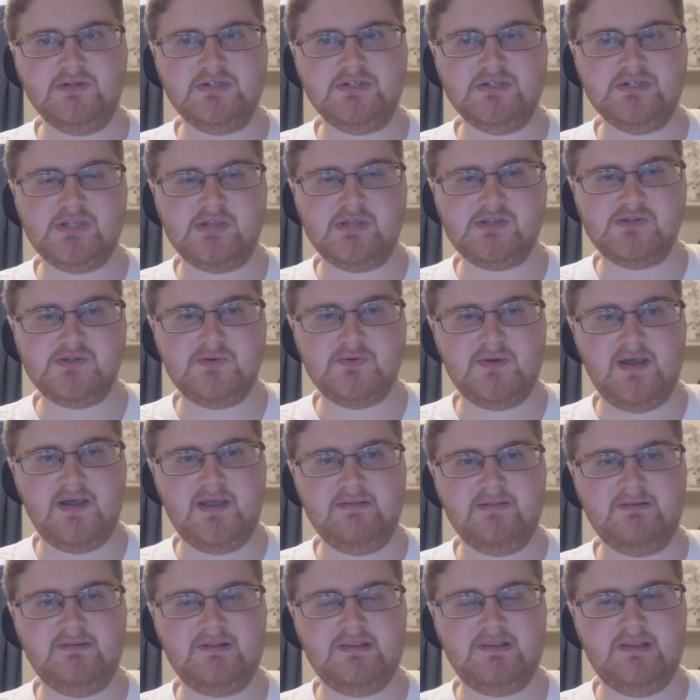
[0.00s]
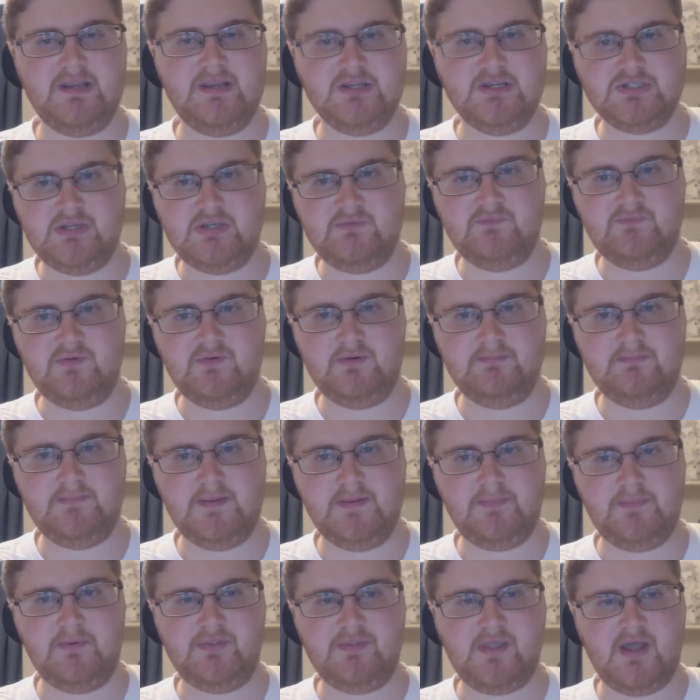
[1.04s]
and she's also a clinician for
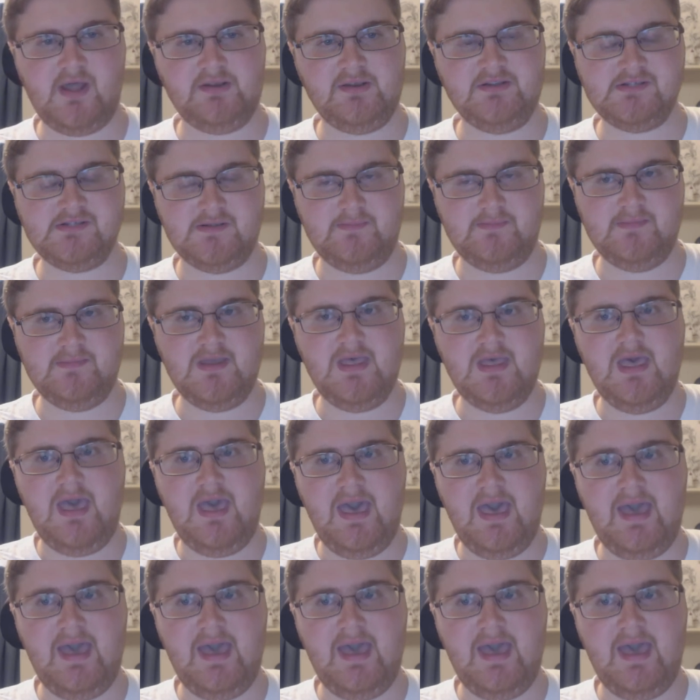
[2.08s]
people with autism.